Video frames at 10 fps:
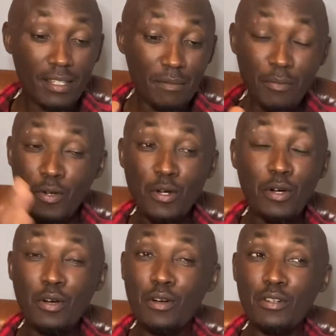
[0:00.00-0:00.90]

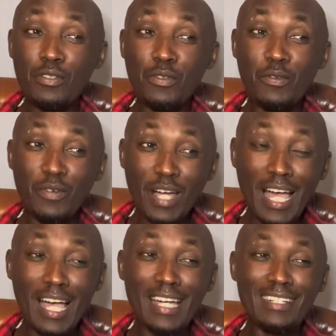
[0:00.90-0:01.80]
Morocco, you've
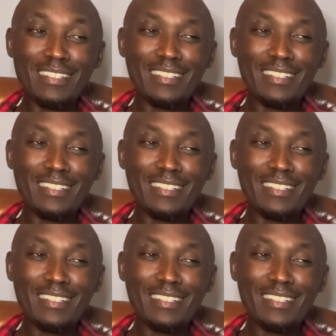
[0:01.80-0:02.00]
had